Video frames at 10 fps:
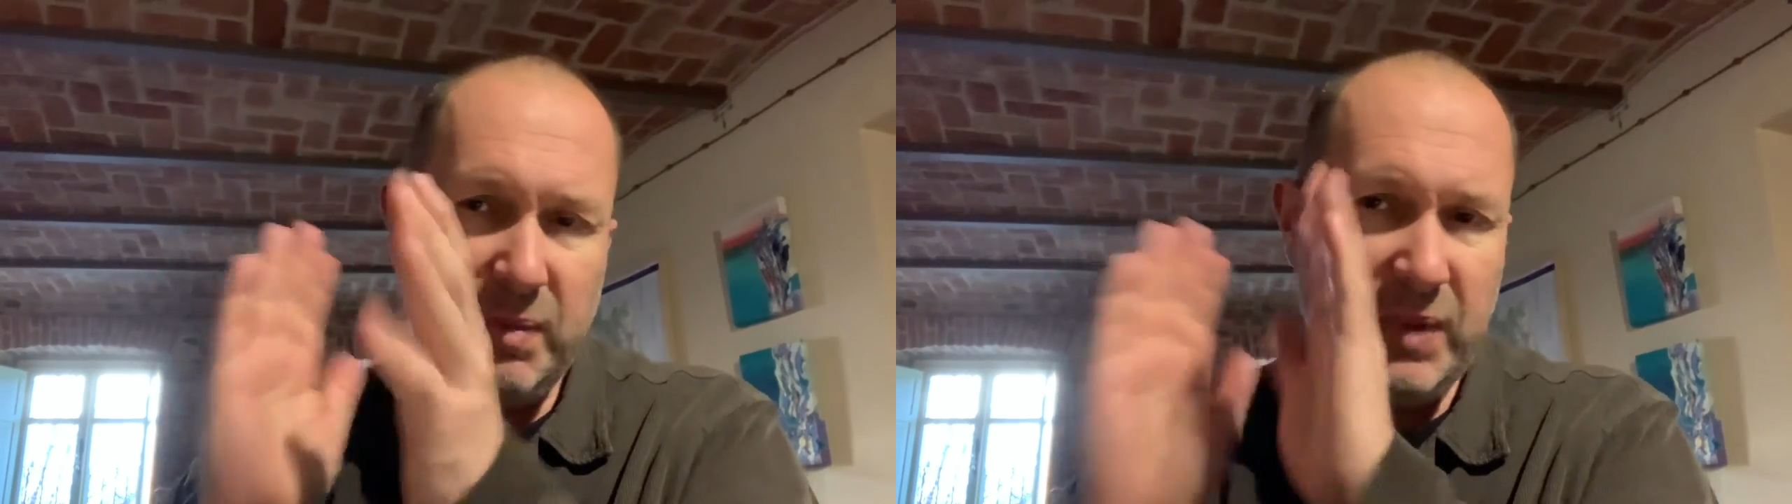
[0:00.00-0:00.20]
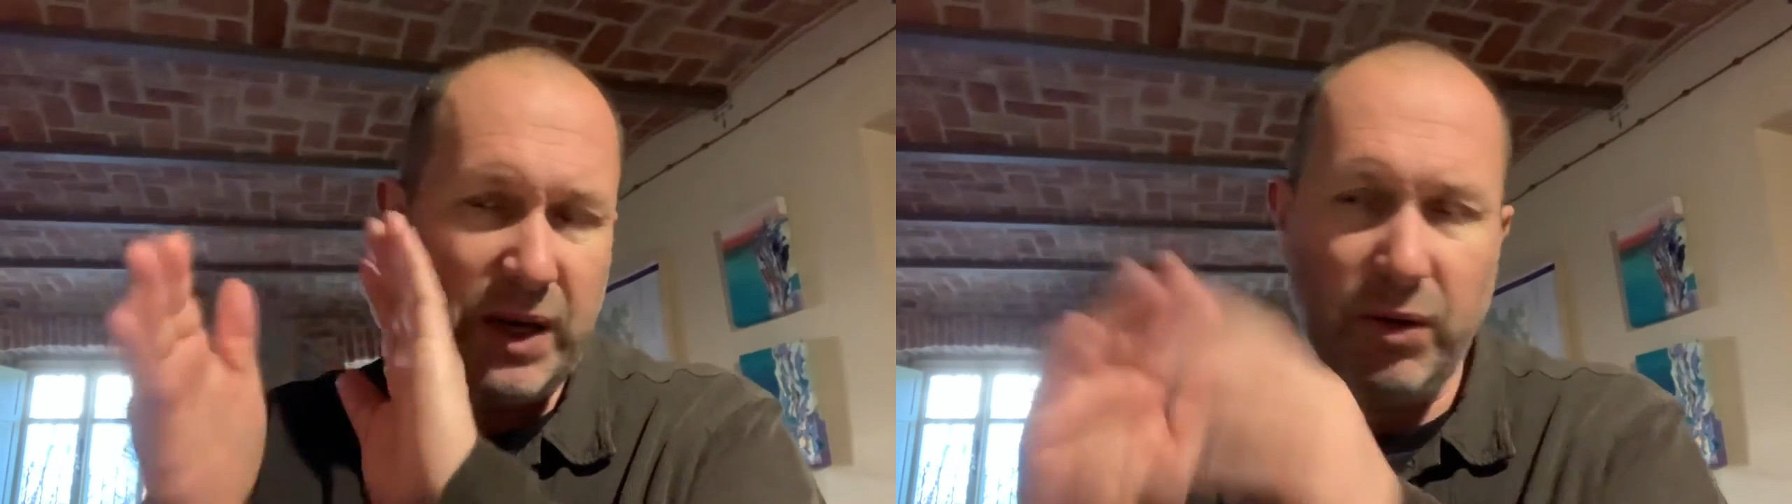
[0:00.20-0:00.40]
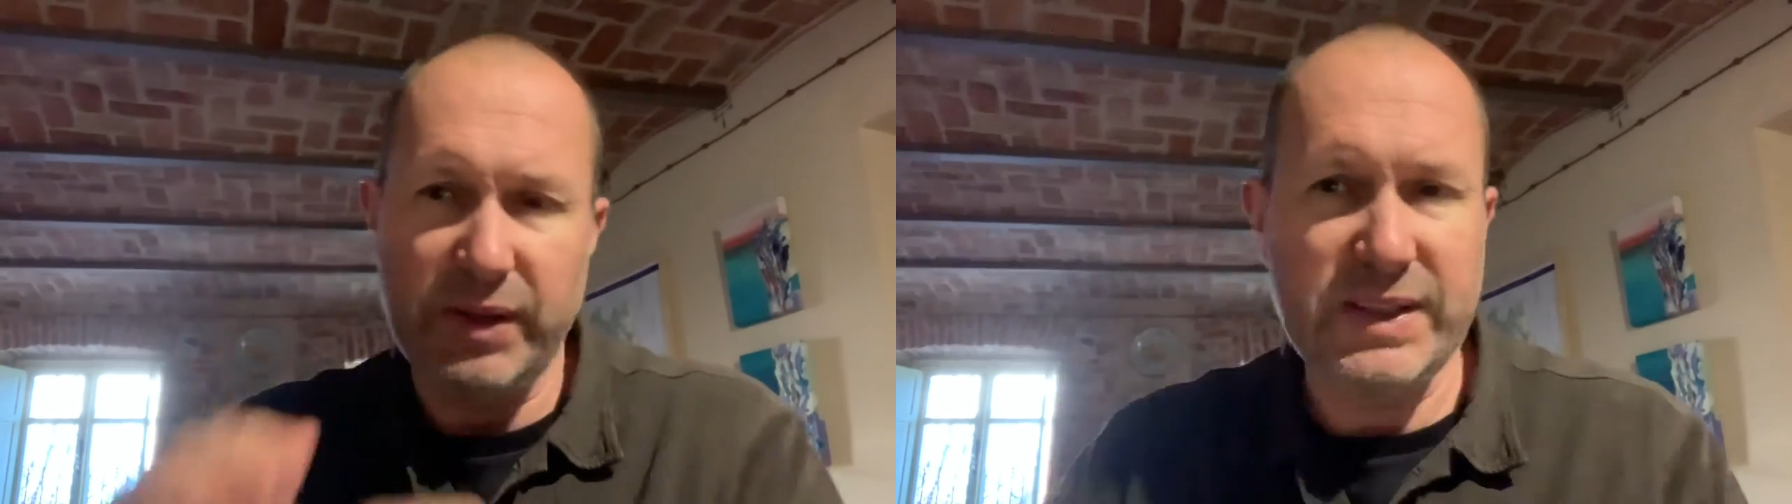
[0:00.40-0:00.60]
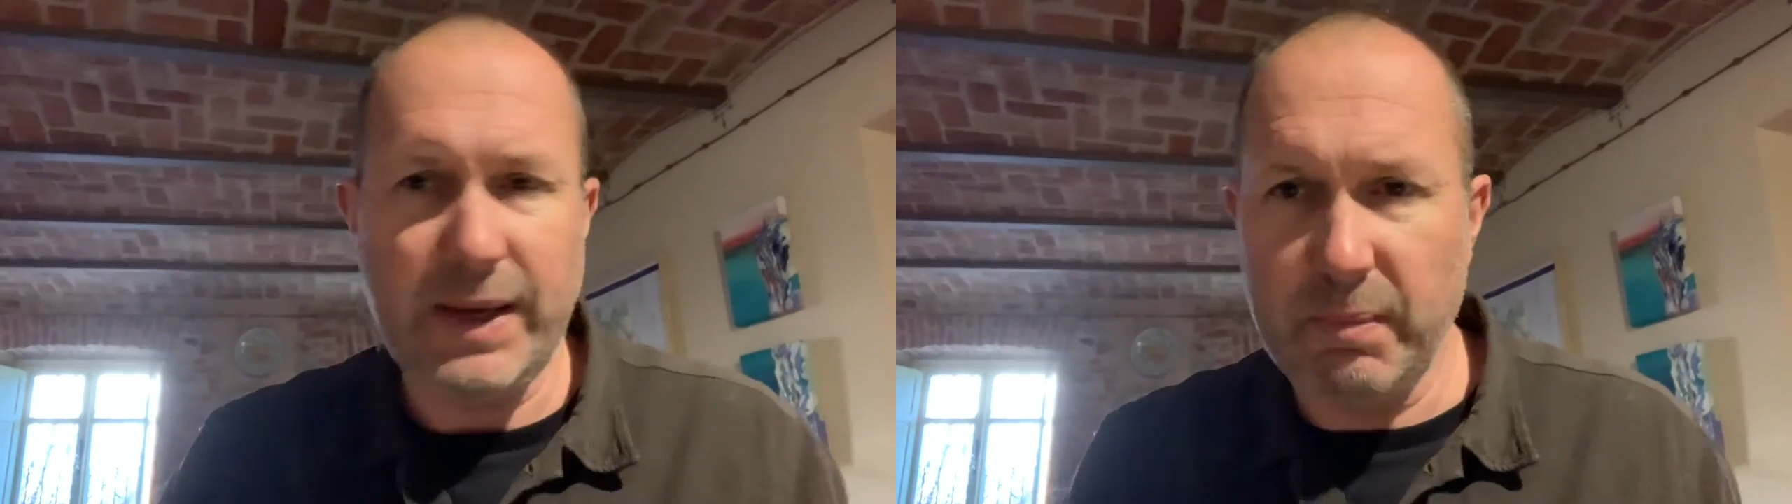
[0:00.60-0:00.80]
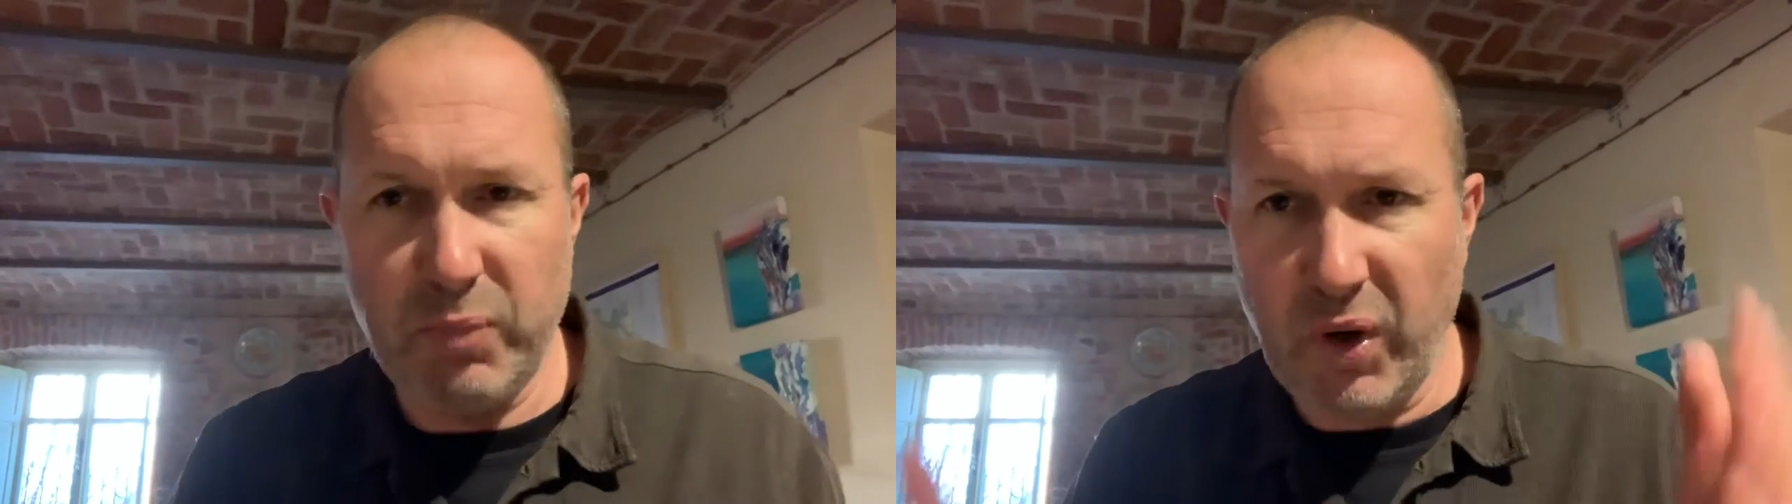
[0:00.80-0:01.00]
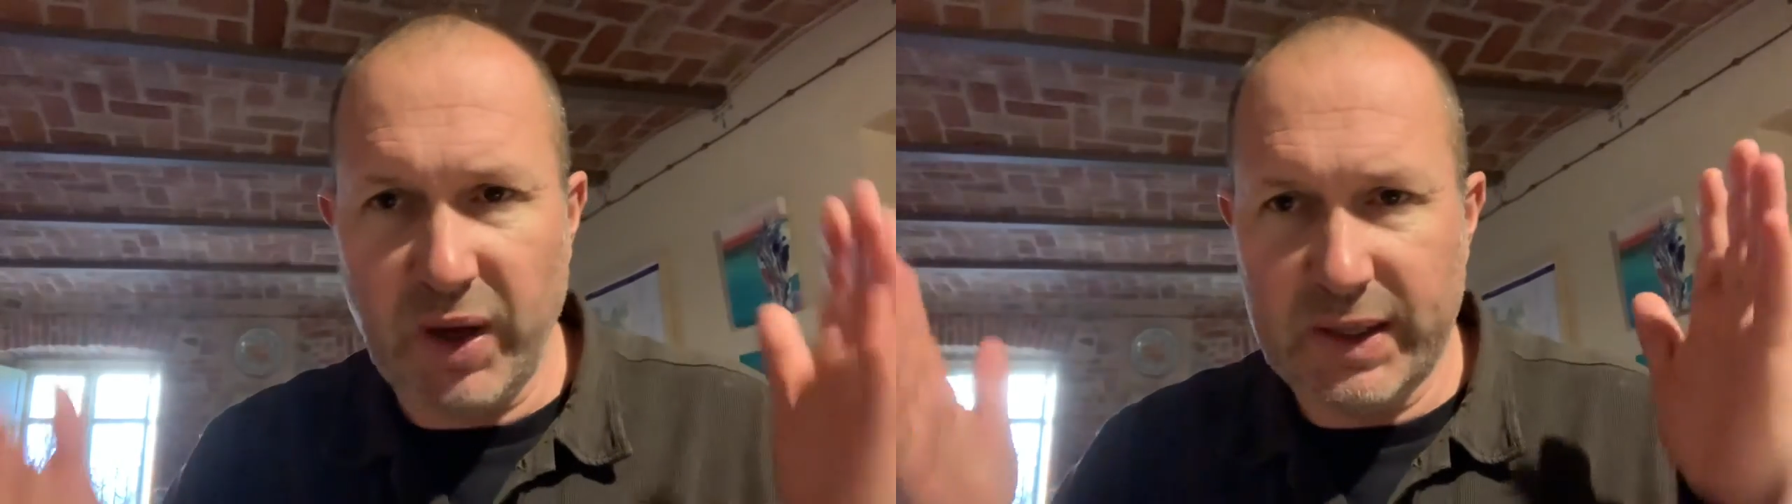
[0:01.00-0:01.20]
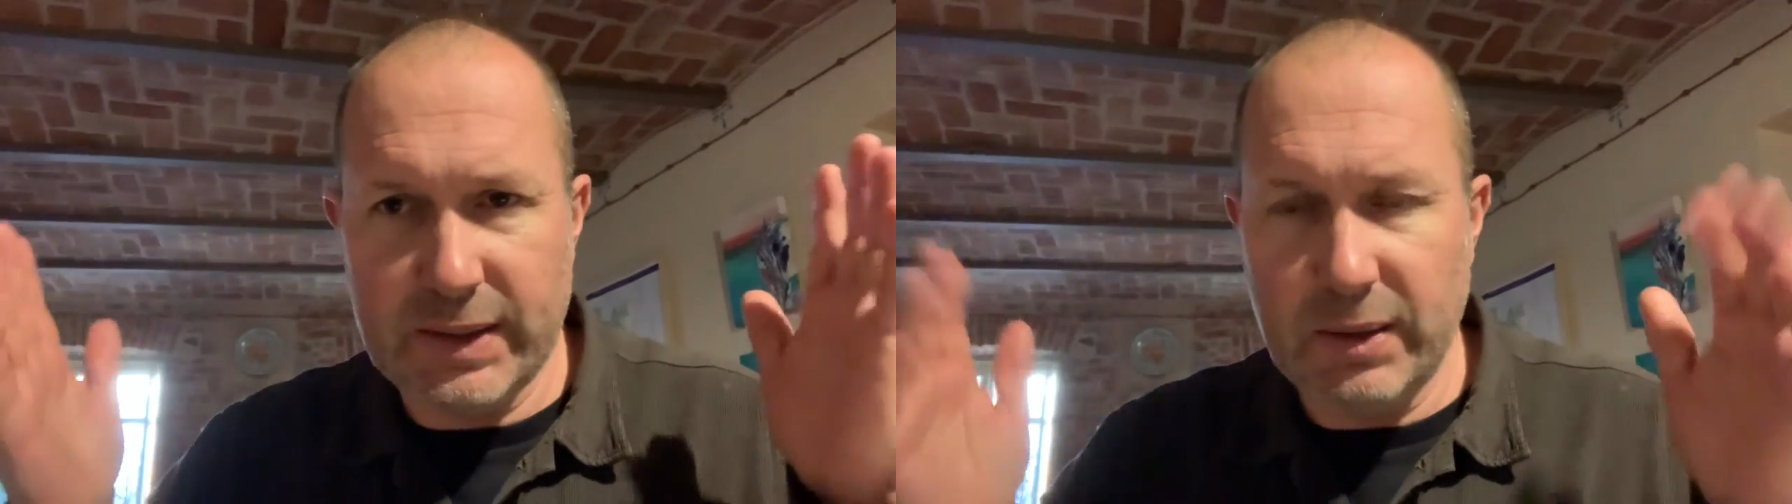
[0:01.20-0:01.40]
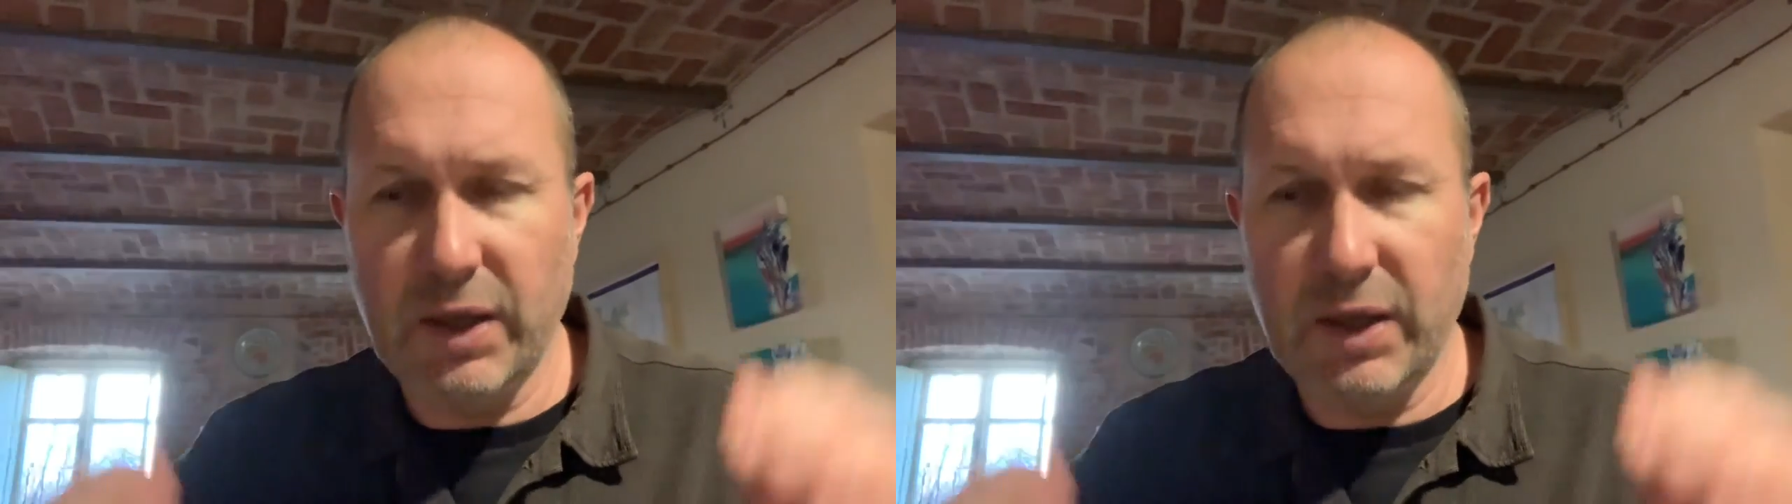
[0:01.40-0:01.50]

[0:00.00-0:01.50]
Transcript: they're not the same price.